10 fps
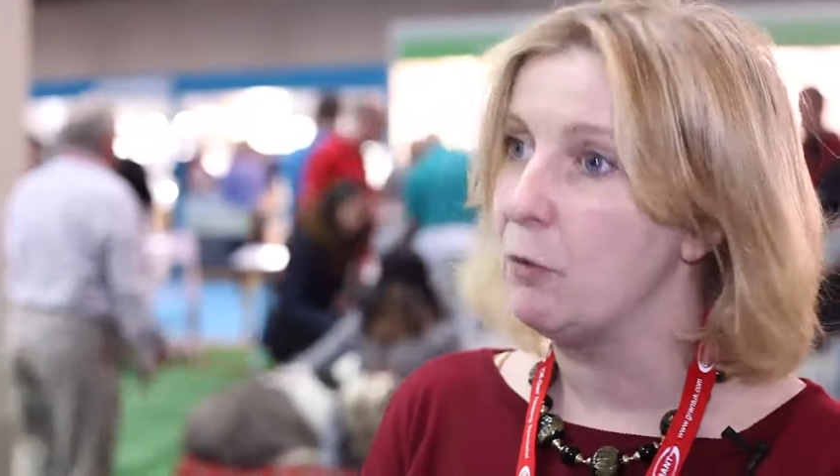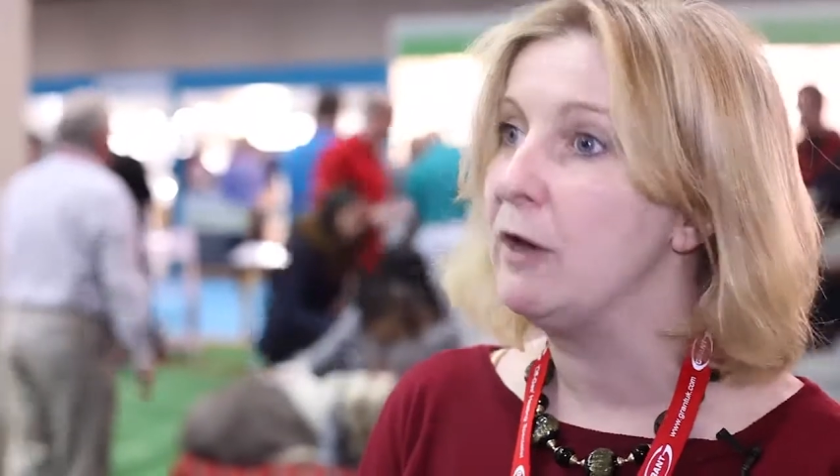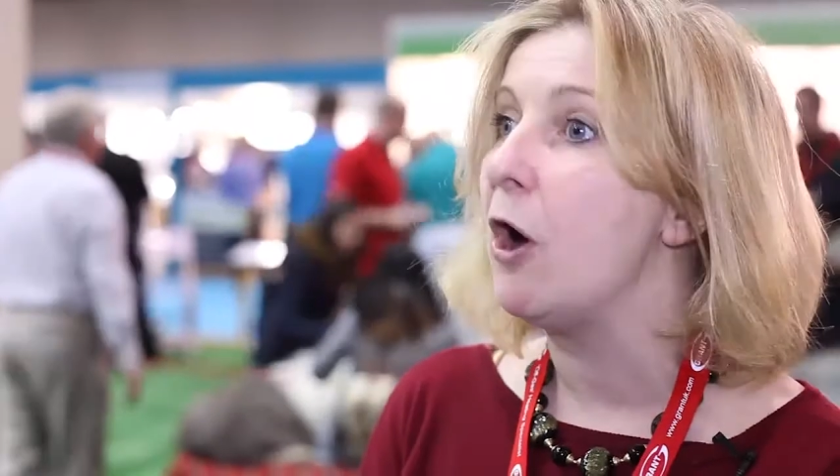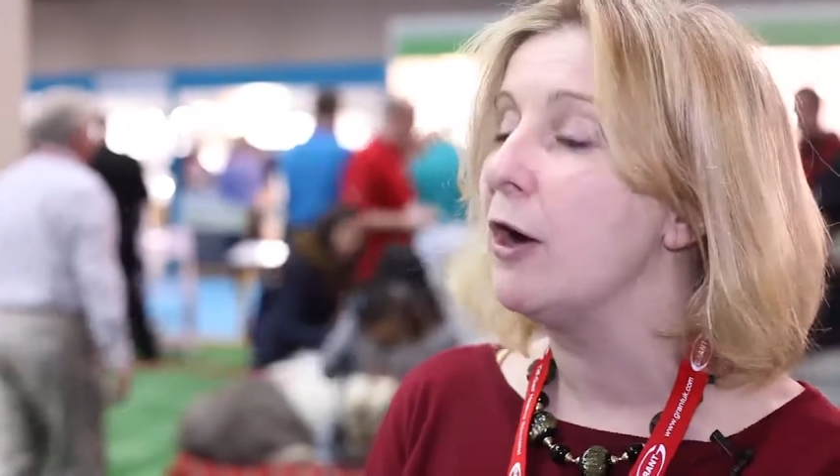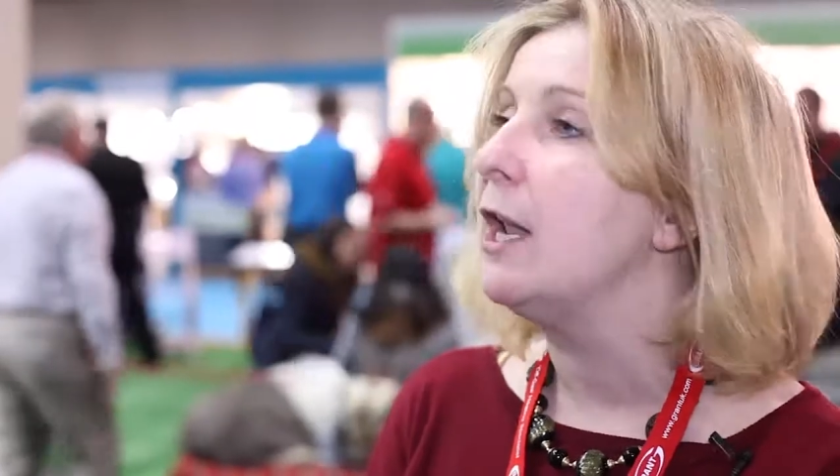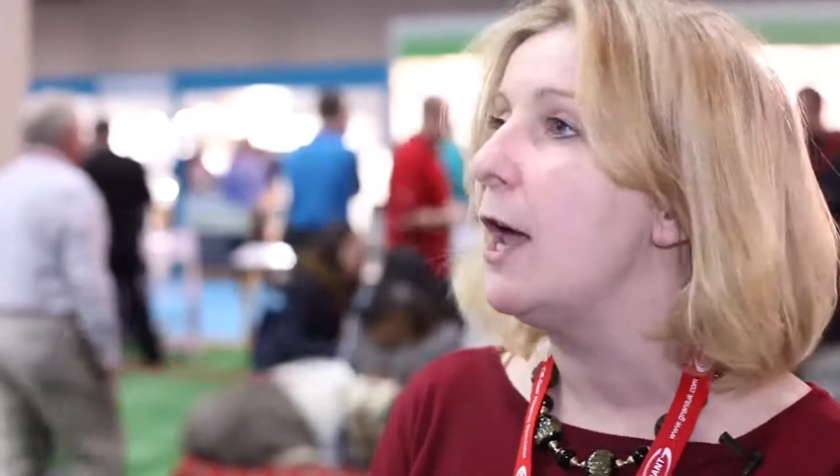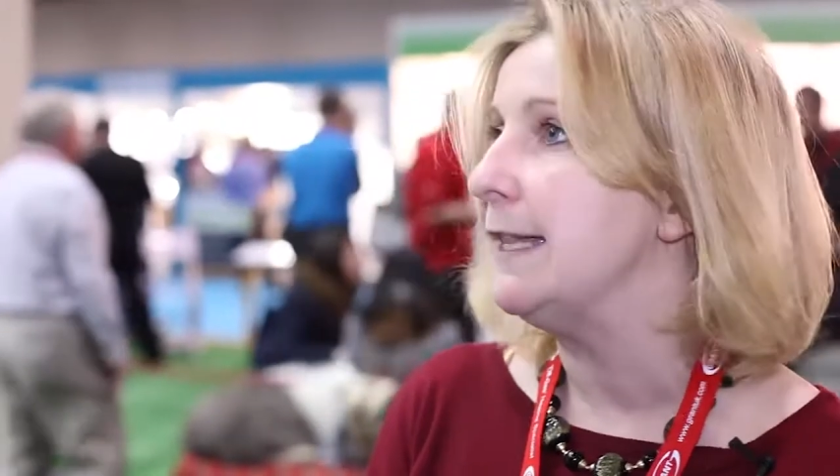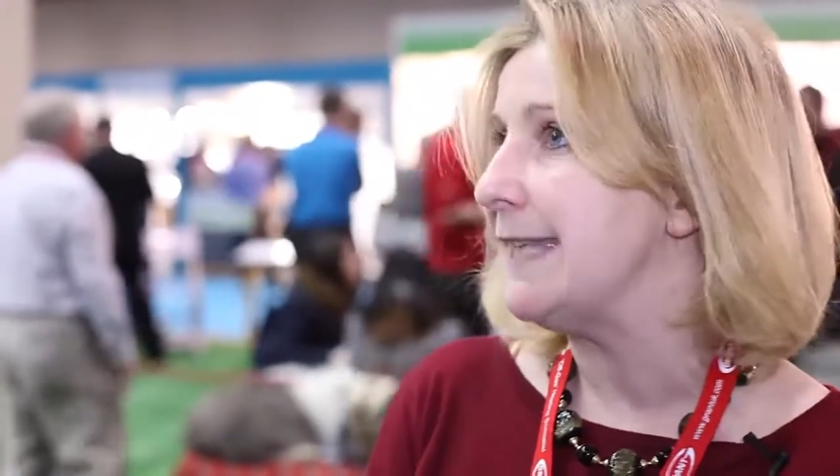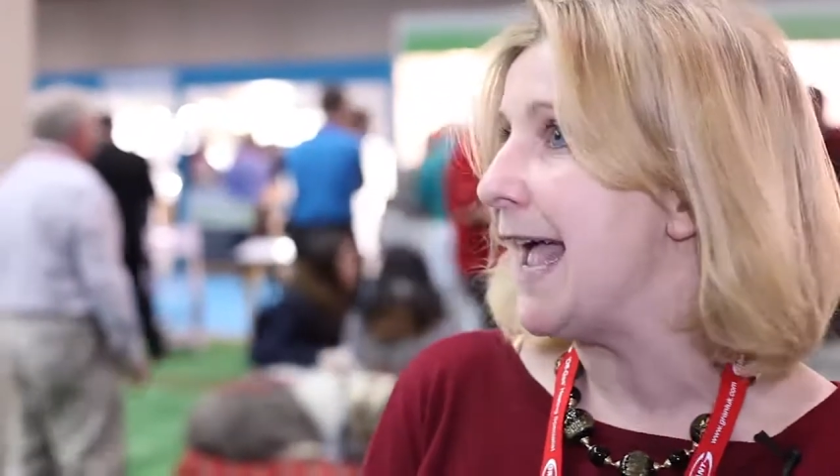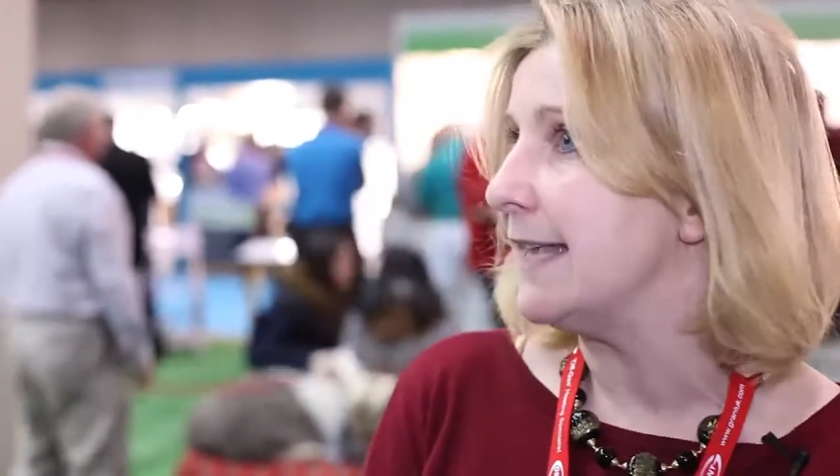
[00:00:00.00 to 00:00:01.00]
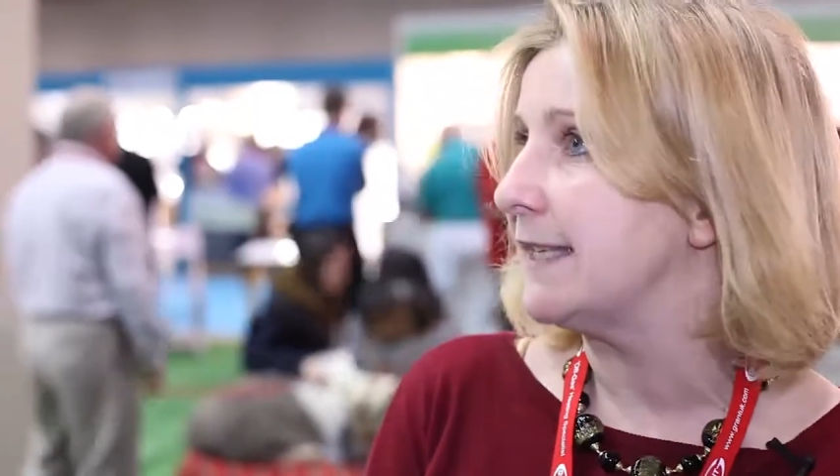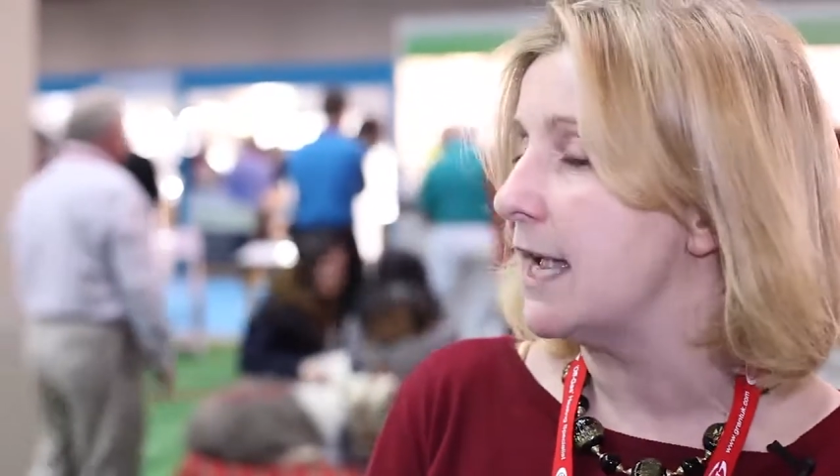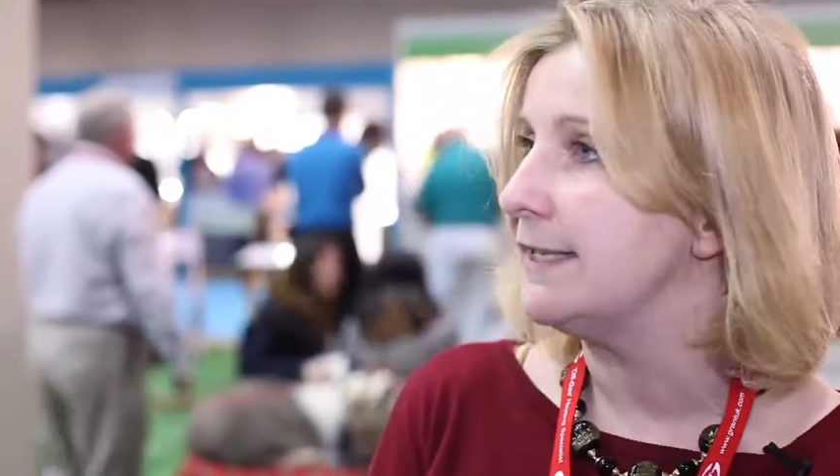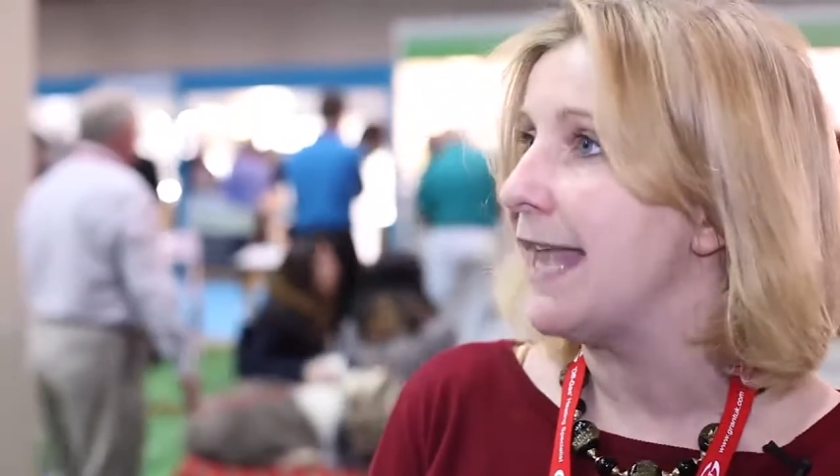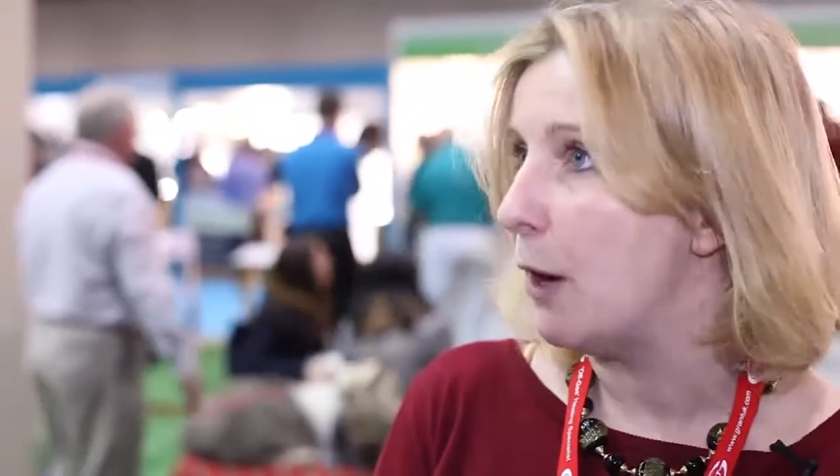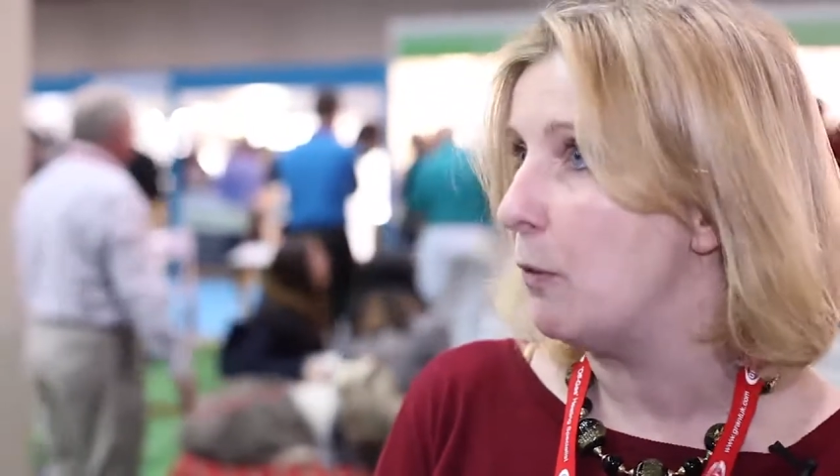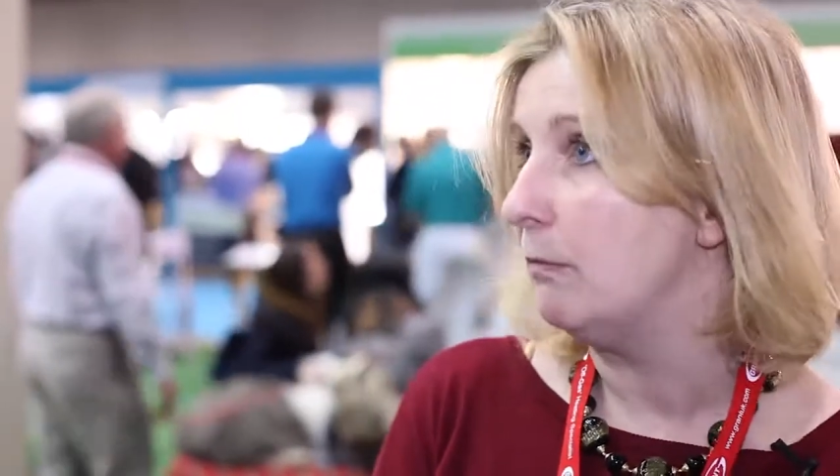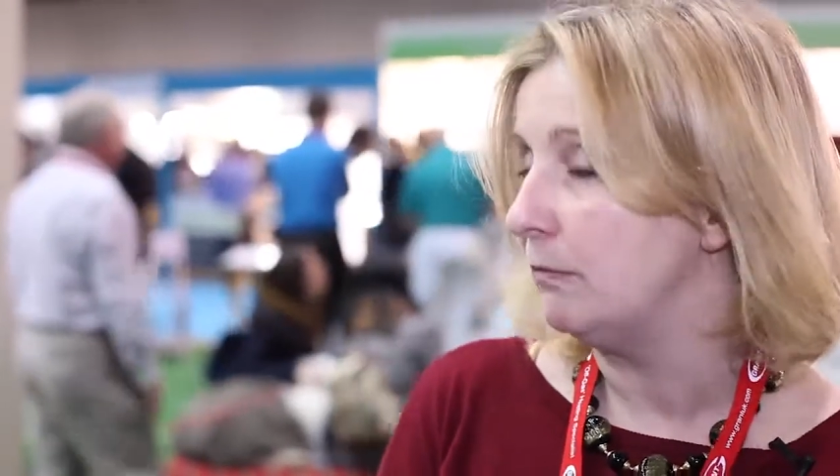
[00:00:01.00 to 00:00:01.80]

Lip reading: when our clients ask us how,